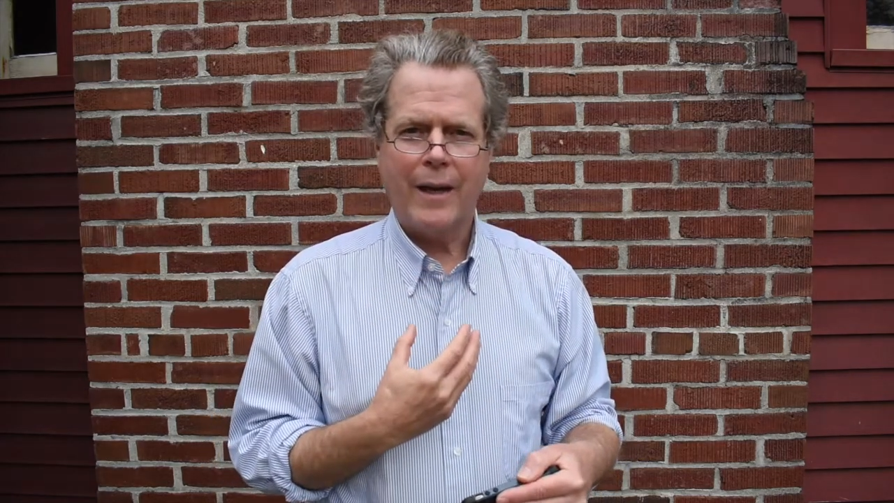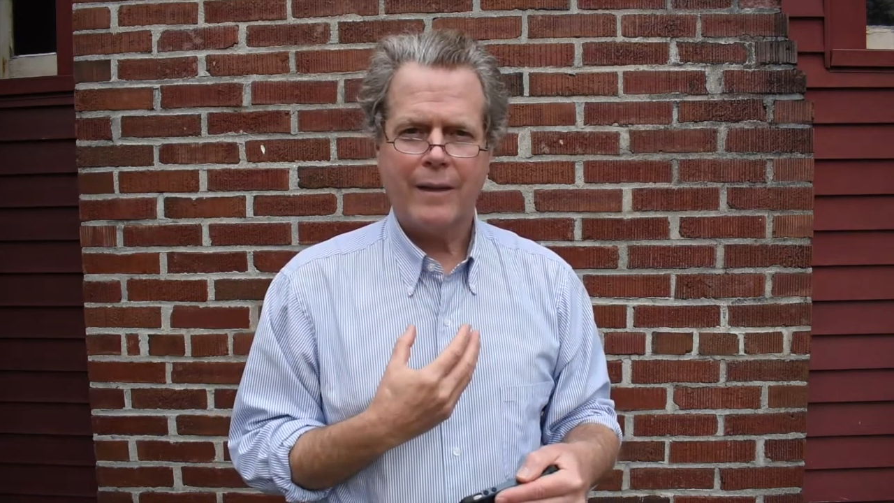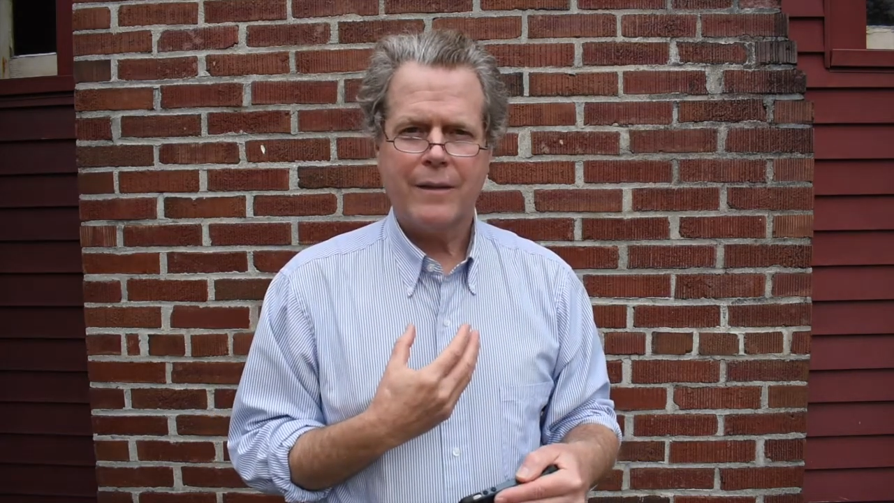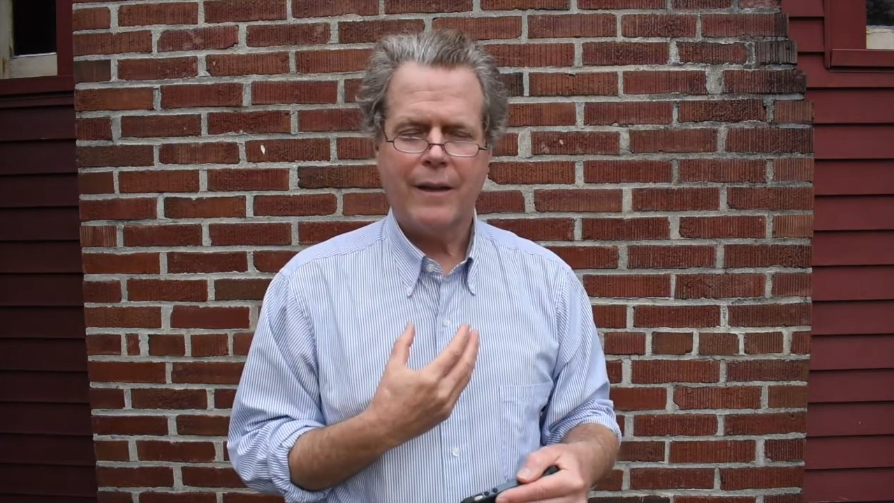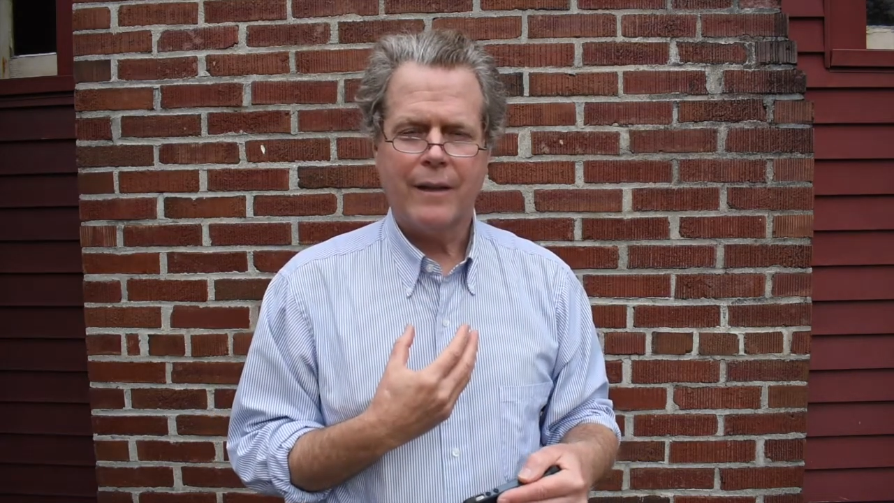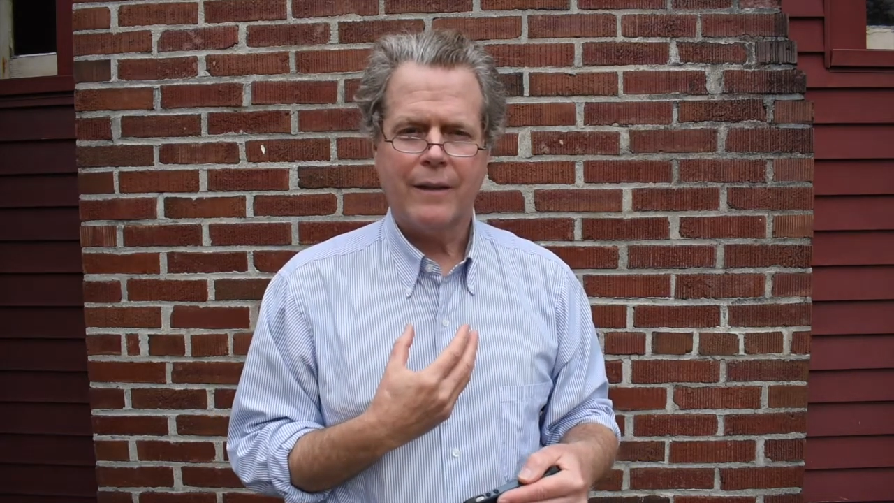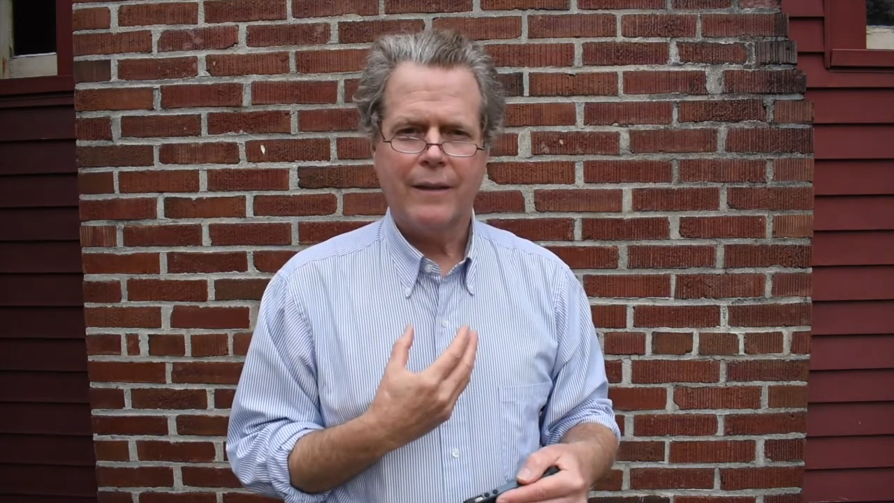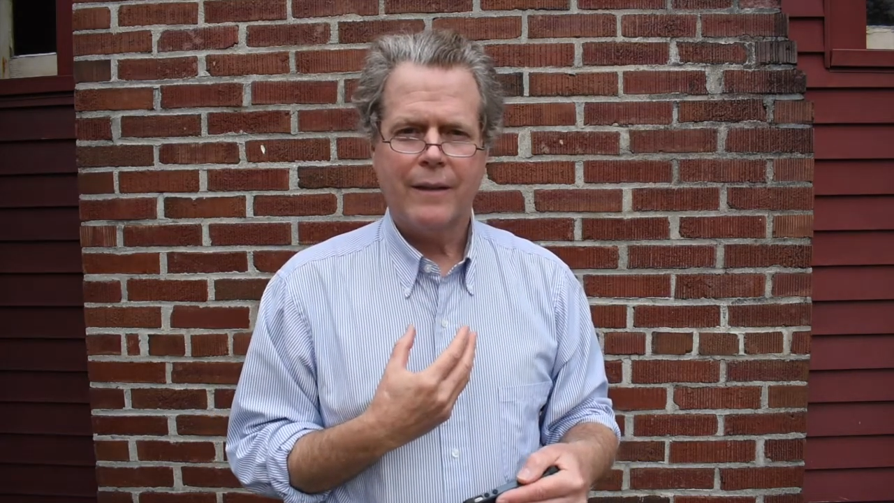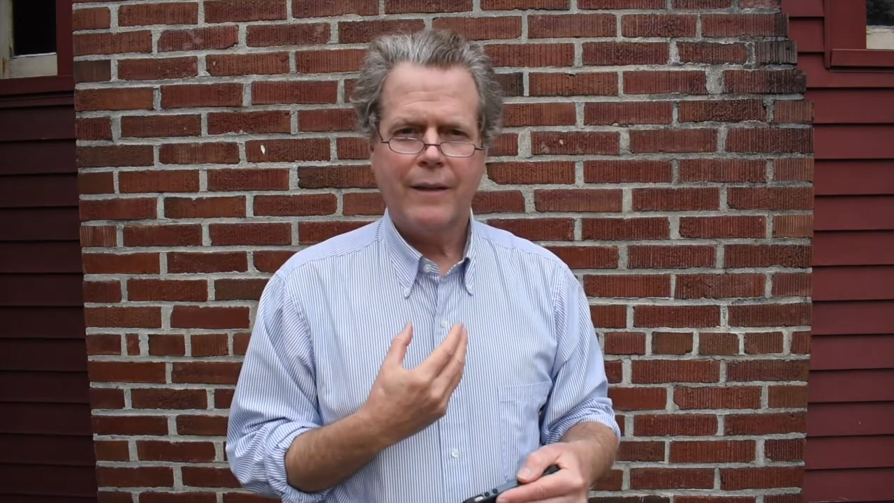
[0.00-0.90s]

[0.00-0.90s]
exhale,